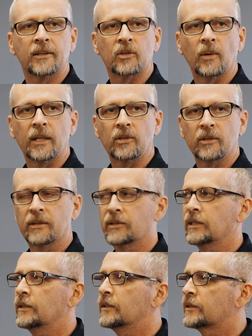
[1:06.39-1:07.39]
So as you can
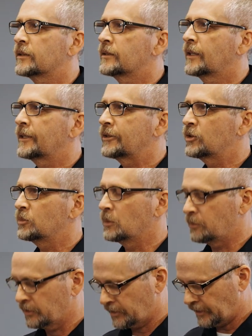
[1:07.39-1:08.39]
see, this is not a super
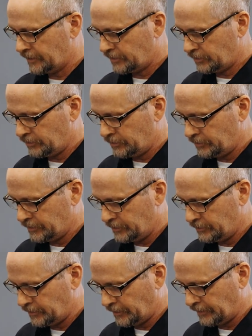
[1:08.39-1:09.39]
precise tool.
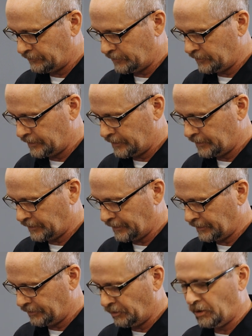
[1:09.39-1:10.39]
You are never gonna get
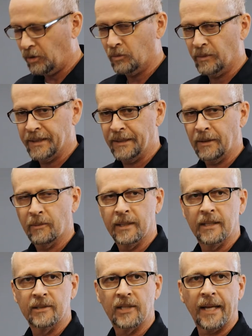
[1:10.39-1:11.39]
that little O-ring to
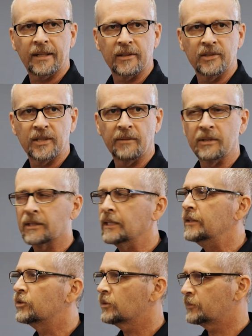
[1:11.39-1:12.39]
read exactly
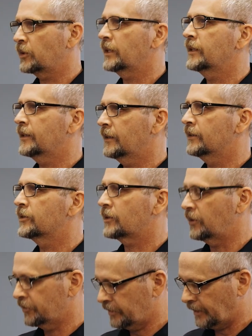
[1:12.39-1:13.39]
17, so I'm trying to get it as
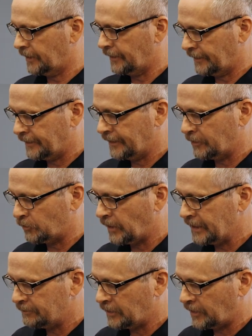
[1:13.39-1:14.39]
close as I can. I got it
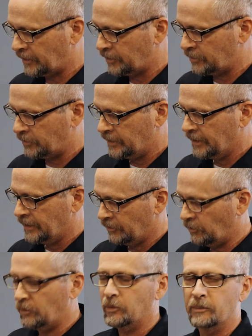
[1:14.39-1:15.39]
right below
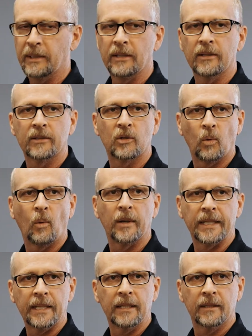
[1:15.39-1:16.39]
what would be the
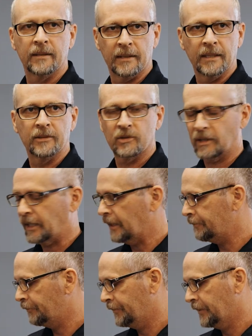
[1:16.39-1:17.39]
20 inch line.